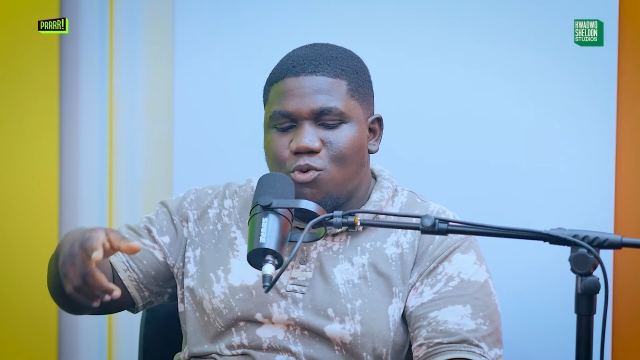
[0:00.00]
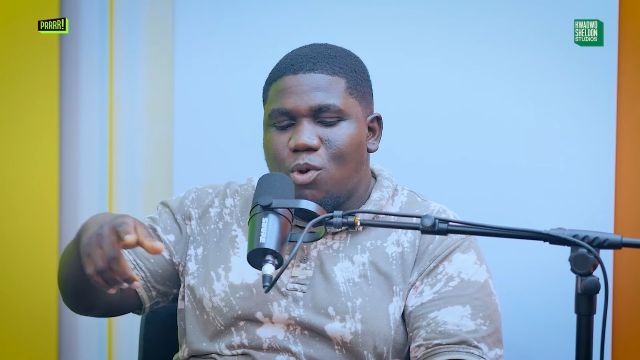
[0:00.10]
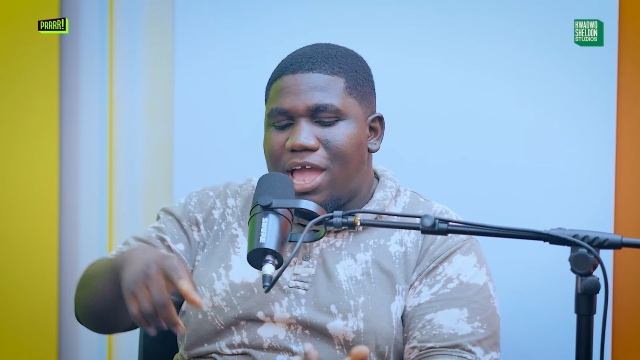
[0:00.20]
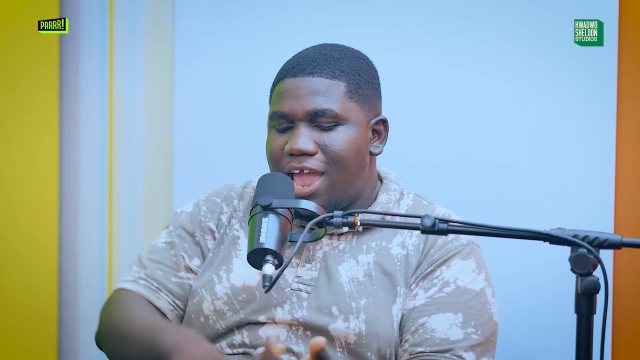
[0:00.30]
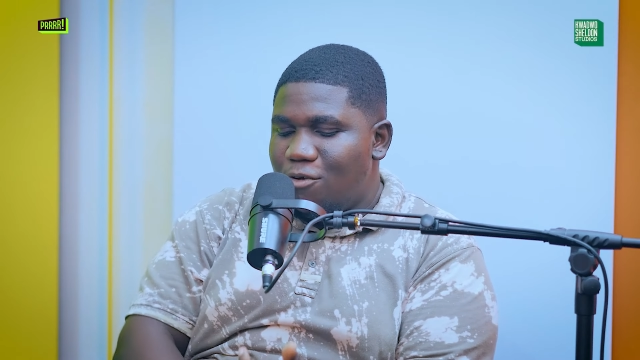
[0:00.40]
you.
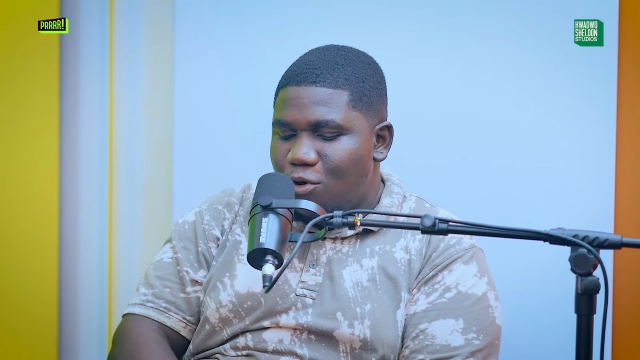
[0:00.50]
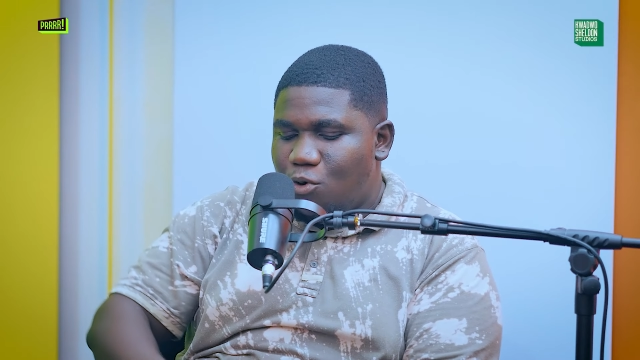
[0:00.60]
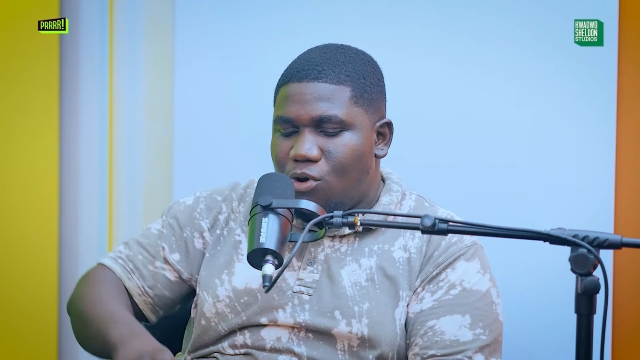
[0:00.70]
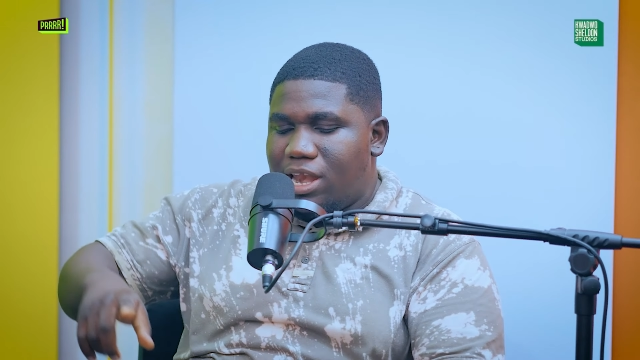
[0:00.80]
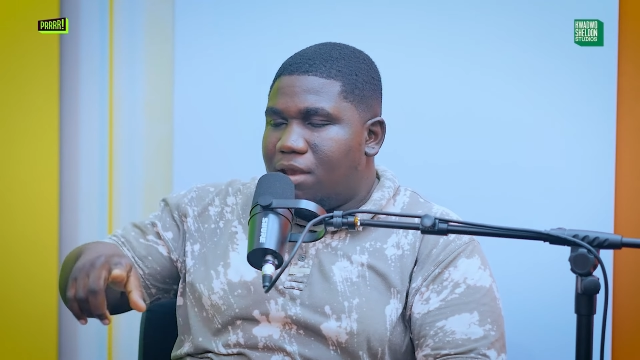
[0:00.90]
Aaron
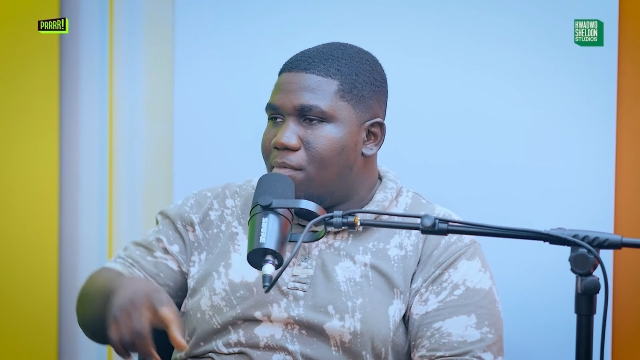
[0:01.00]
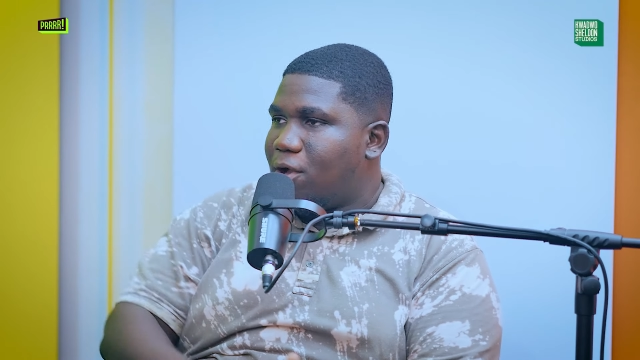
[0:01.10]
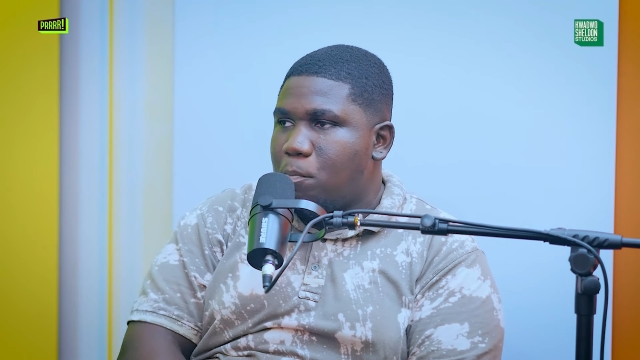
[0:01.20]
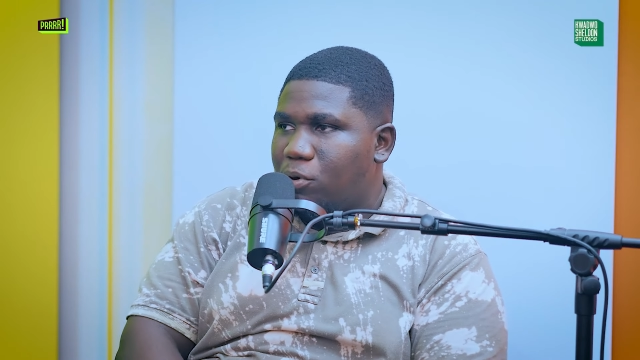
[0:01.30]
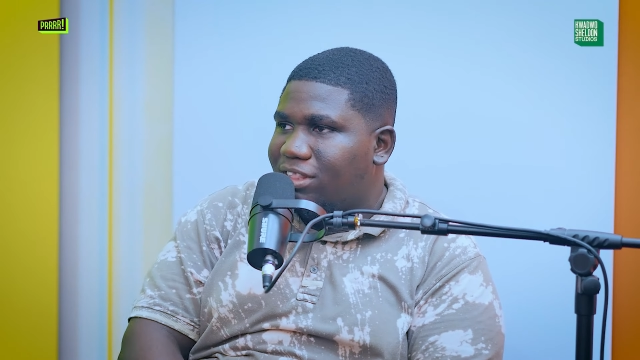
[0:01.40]
Gordon,
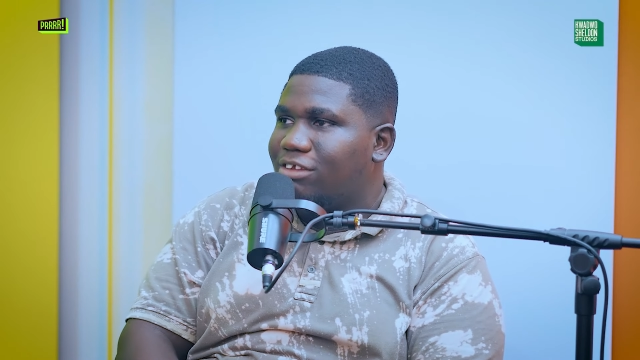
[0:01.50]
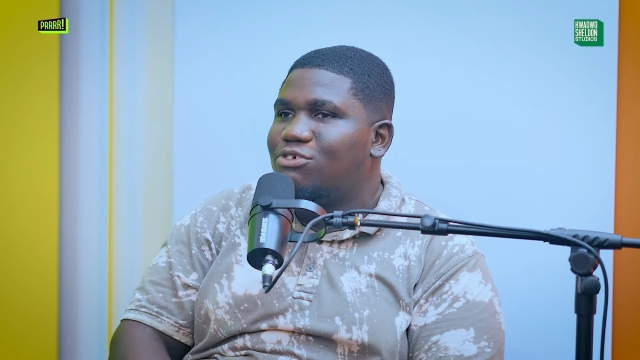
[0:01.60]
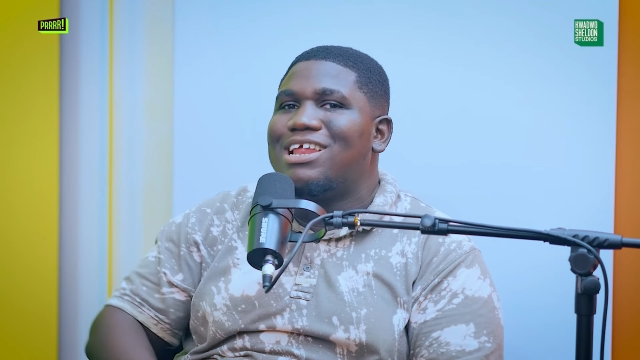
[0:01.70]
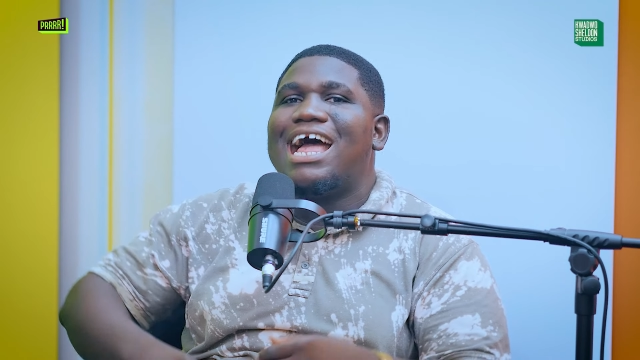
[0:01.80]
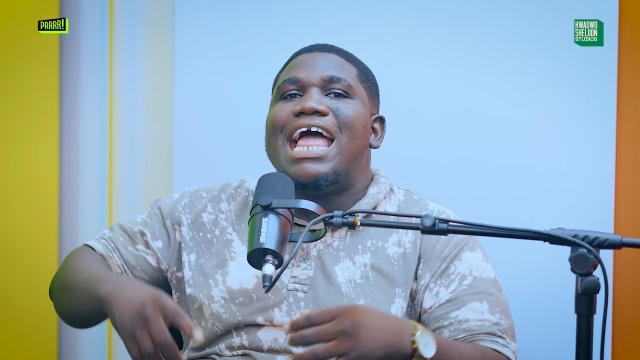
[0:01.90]
Michael Porter
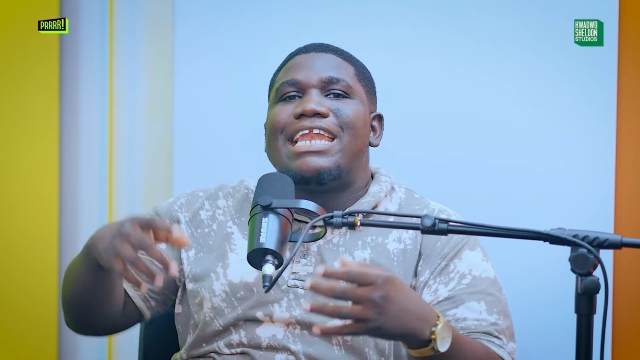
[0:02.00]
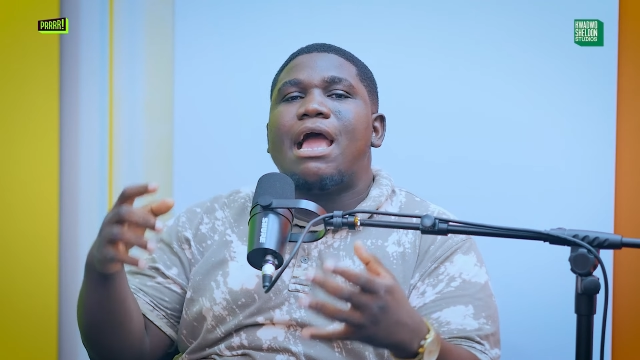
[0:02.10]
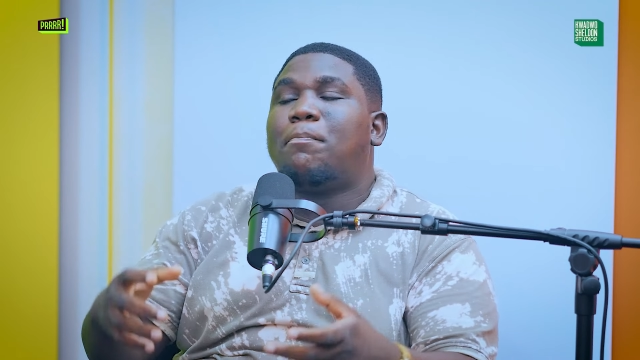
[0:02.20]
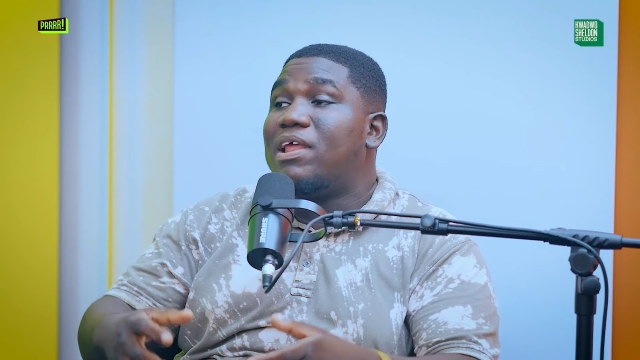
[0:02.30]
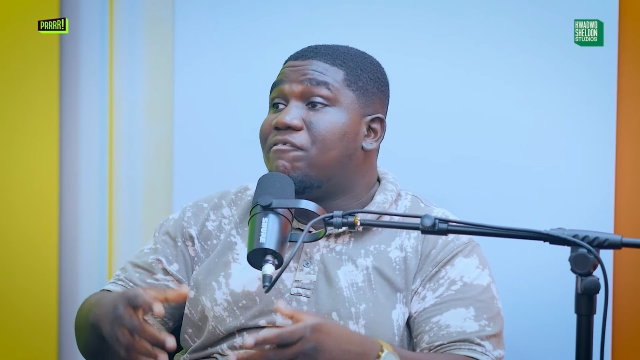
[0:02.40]
Jr. They
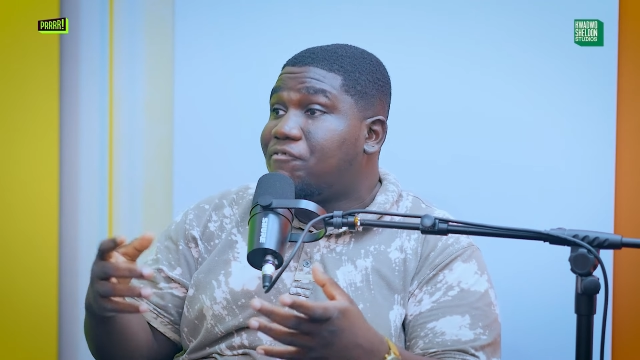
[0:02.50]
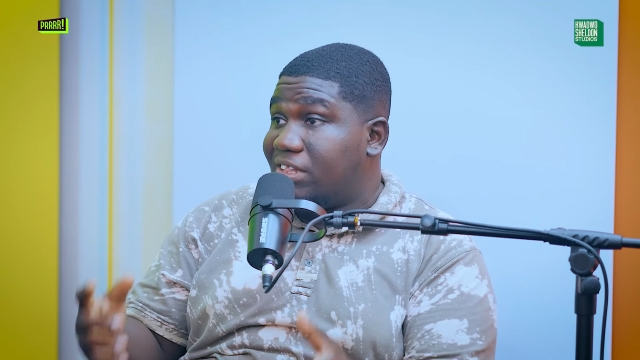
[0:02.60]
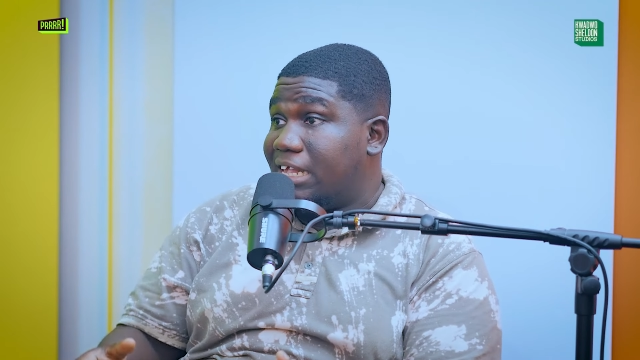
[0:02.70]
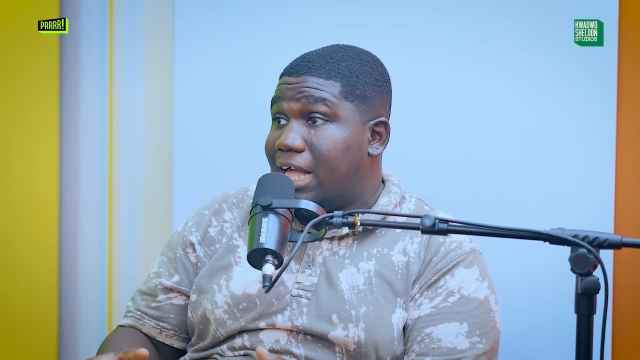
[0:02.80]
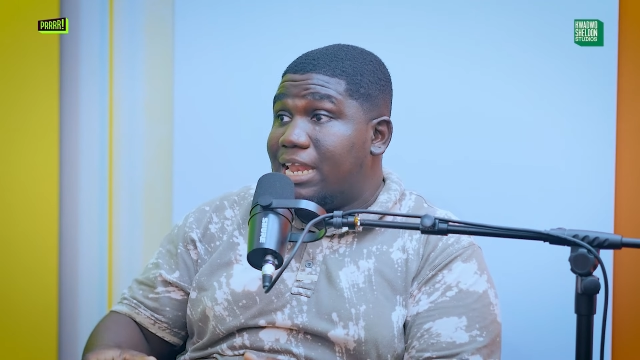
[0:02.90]
are playing
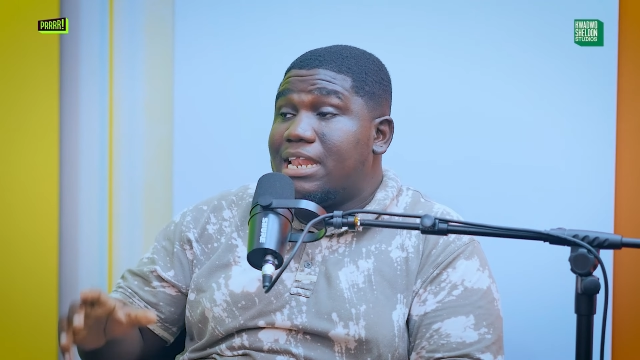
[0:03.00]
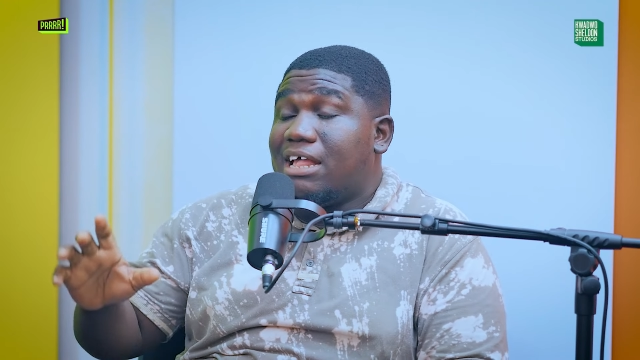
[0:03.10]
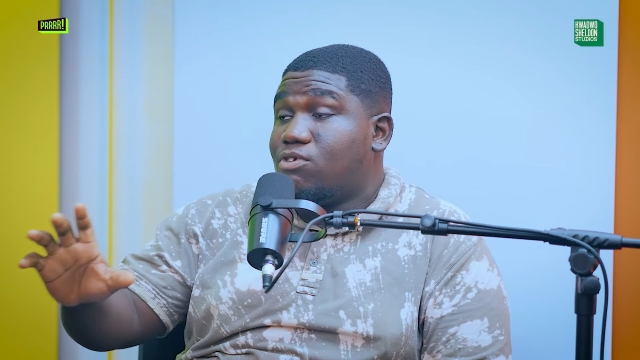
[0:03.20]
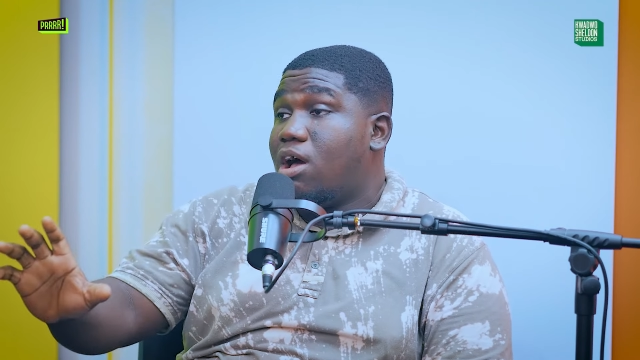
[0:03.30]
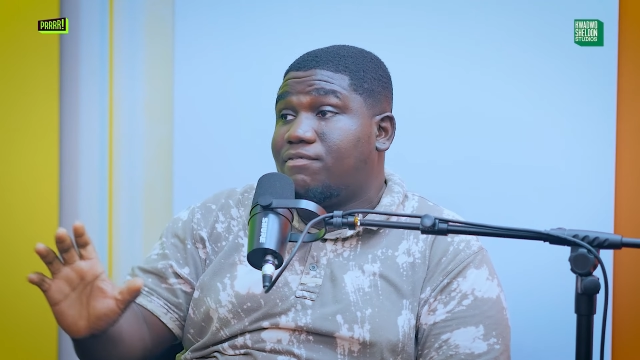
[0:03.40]
physically, and
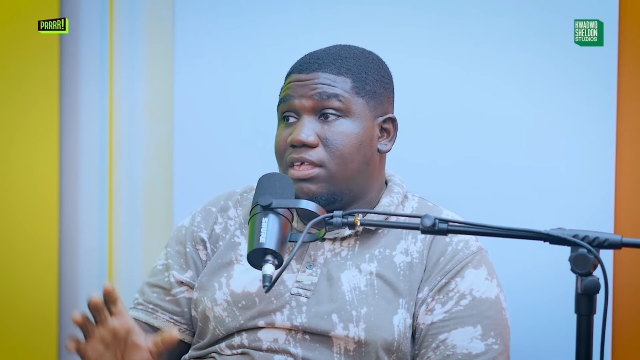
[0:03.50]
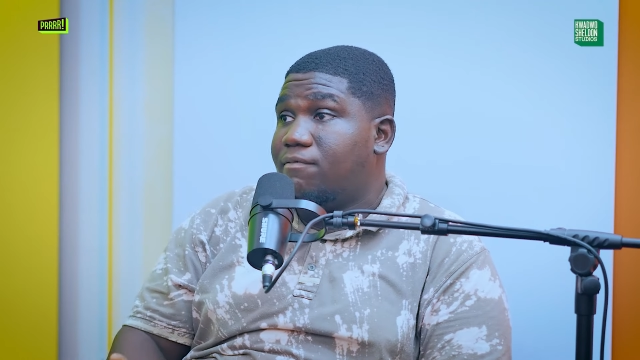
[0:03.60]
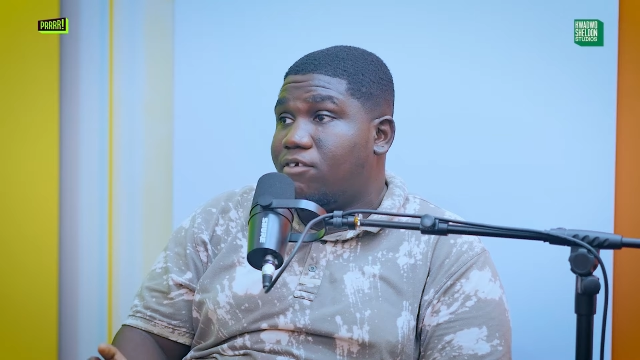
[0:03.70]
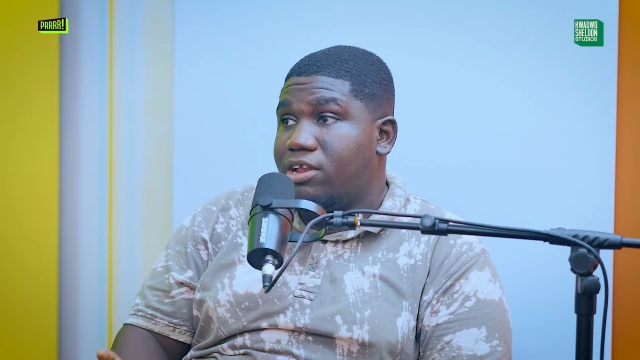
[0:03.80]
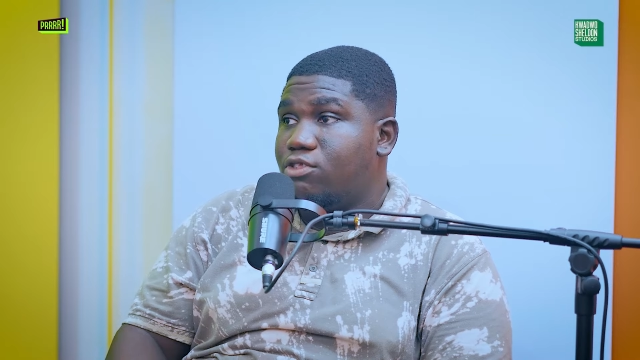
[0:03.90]
that's what I have to
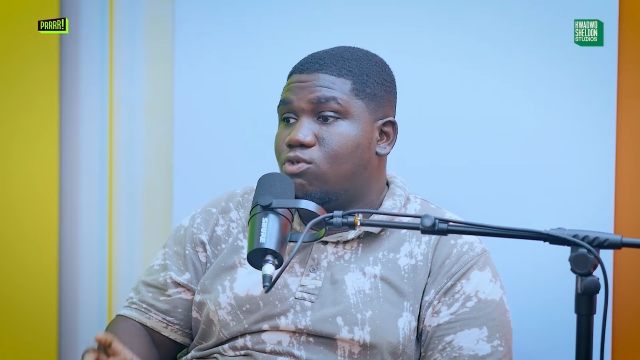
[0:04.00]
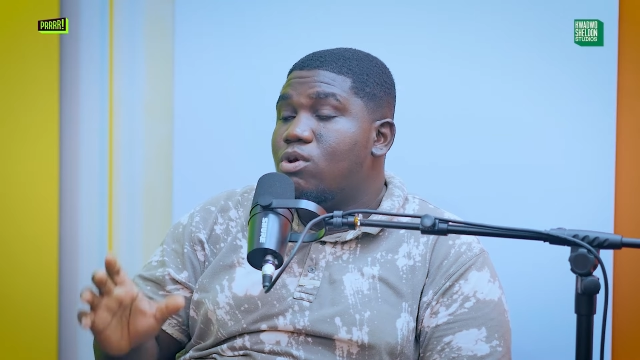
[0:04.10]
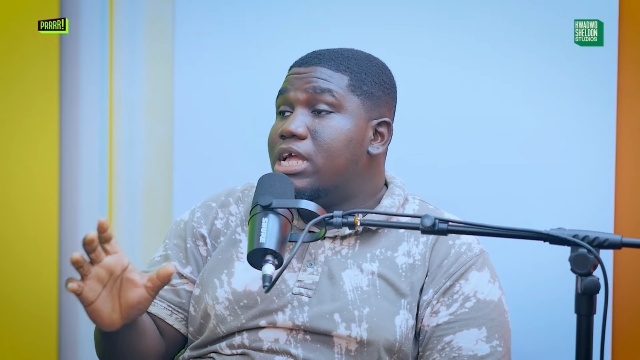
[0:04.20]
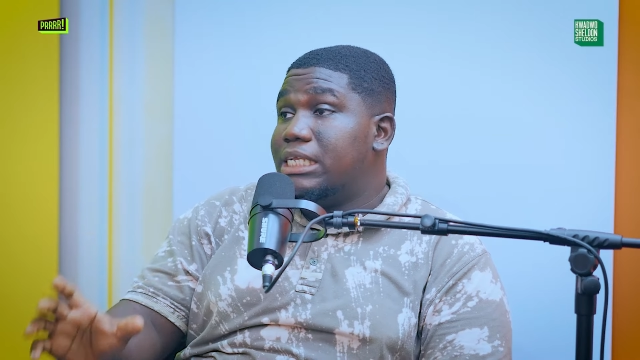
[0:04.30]
give credit to